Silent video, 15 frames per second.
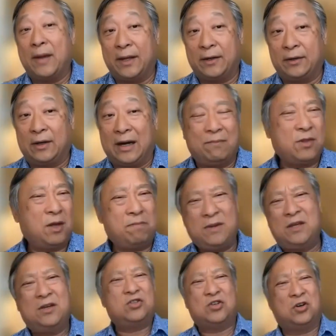better. I'm not
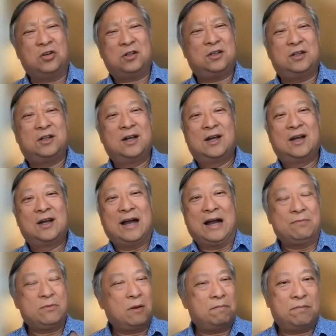being a jerk.
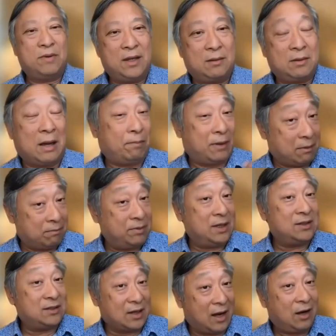But I'm
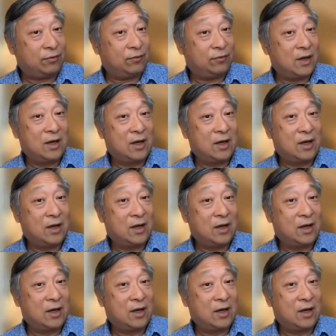being tough.